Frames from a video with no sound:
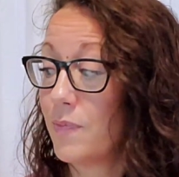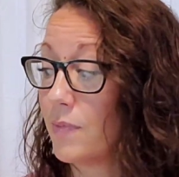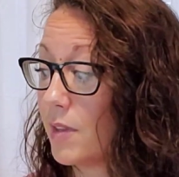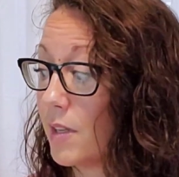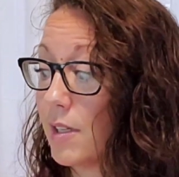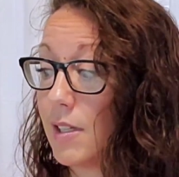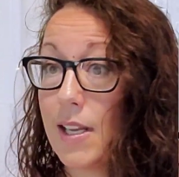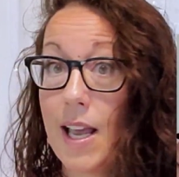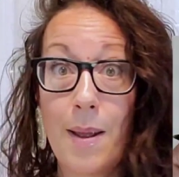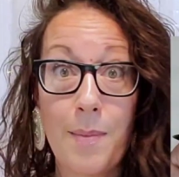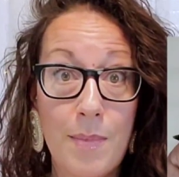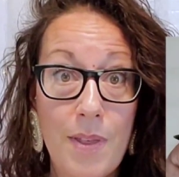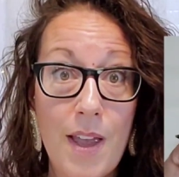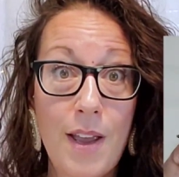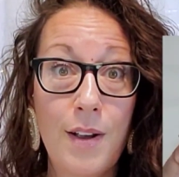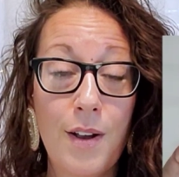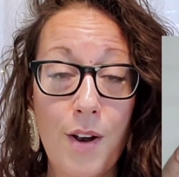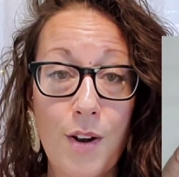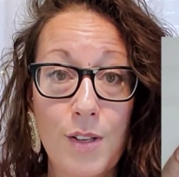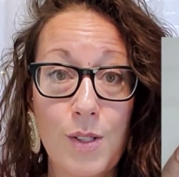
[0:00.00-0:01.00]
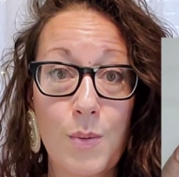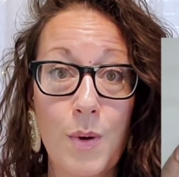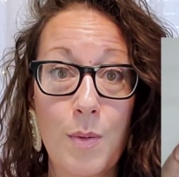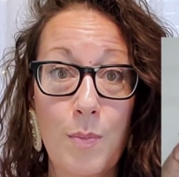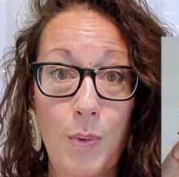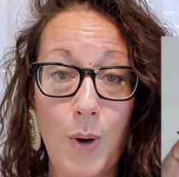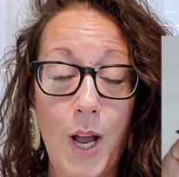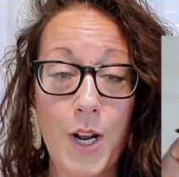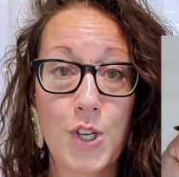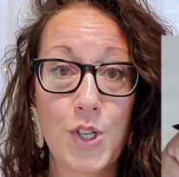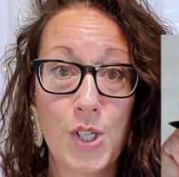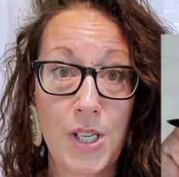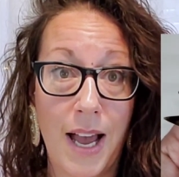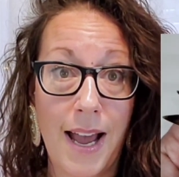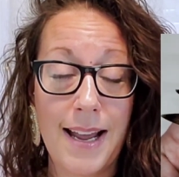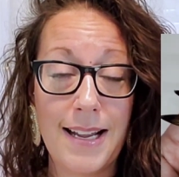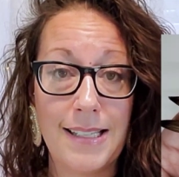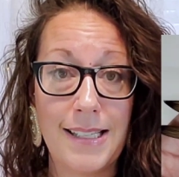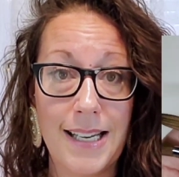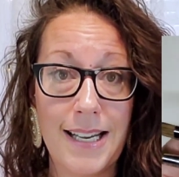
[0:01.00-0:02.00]
the same thing goes with brush
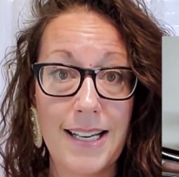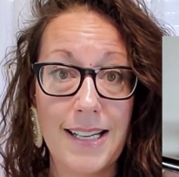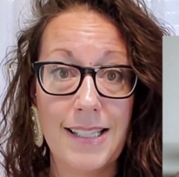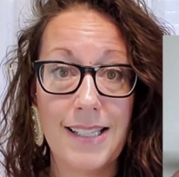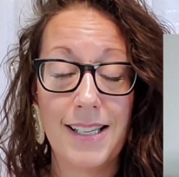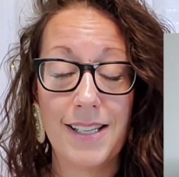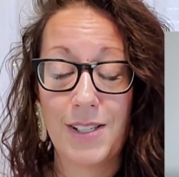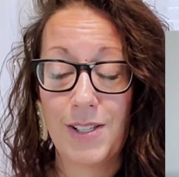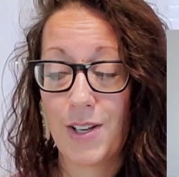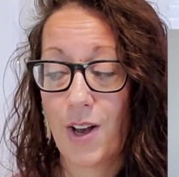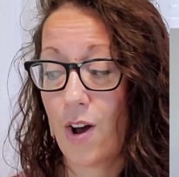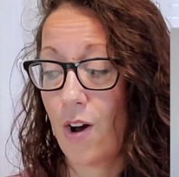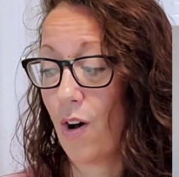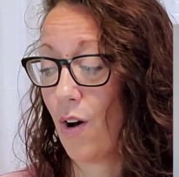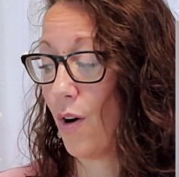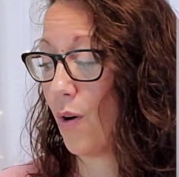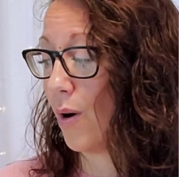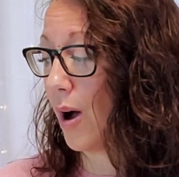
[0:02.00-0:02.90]
sizes. So